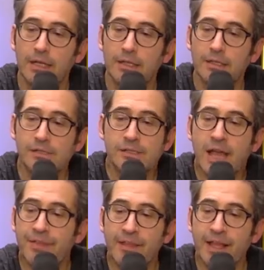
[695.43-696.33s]
there's
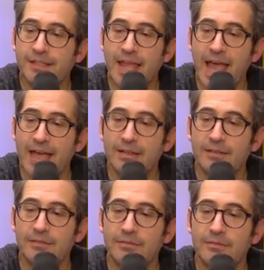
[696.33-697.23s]
nothing that's that
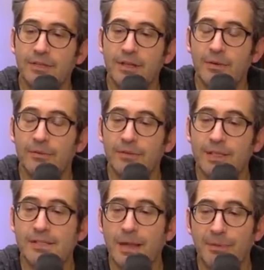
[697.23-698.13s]
you know
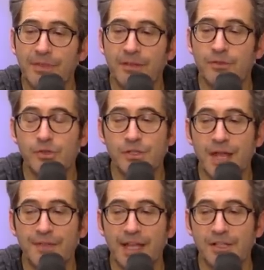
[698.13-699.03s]
these type of things are just
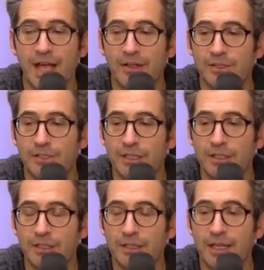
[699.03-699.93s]
not that challenging
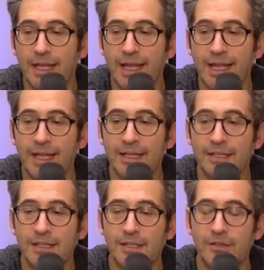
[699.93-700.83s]

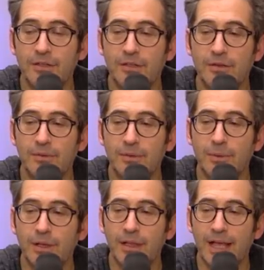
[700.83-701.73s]
and you you you
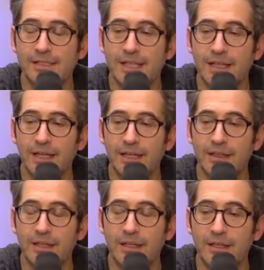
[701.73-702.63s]
realize that like
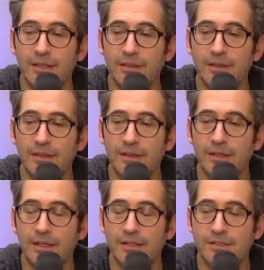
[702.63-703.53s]
the
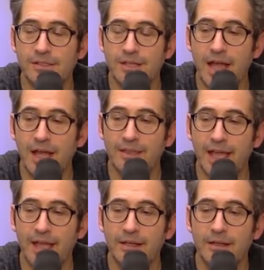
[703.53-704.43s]
the it's just not that